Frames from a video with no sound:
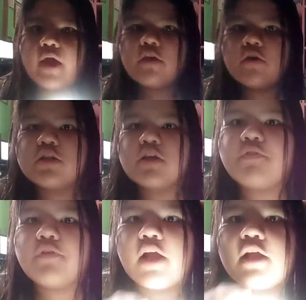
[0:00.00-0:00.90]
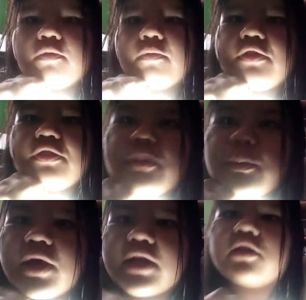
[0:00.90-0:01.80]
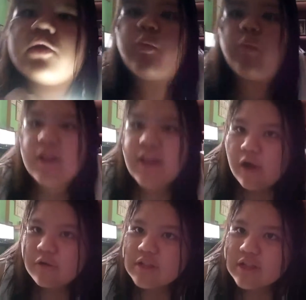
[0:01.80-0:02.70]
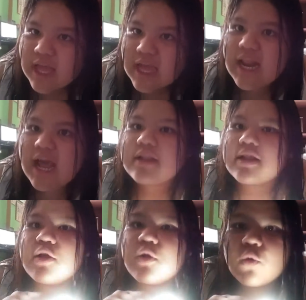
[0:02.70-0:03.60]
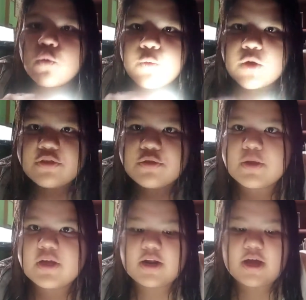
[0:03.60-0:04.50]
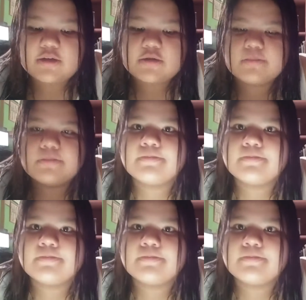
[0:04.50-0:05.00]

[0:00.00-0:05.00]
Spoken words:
Ayan yung different without the ring light, with the ring light.